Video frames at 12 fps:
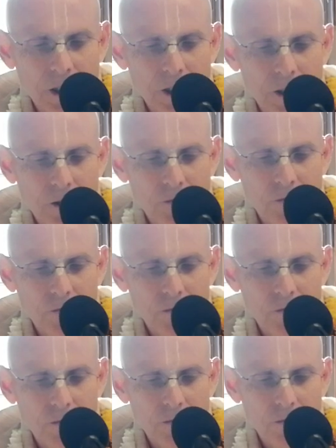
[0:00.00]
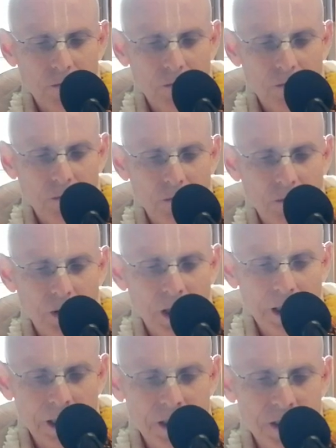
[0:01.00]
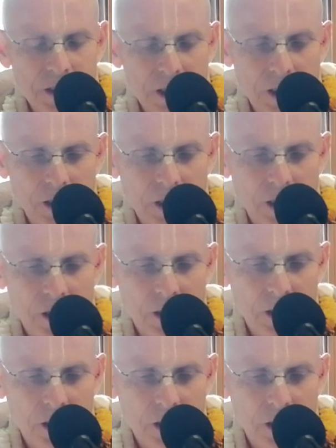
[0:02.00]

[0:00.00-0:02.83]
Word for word: uh, at least in,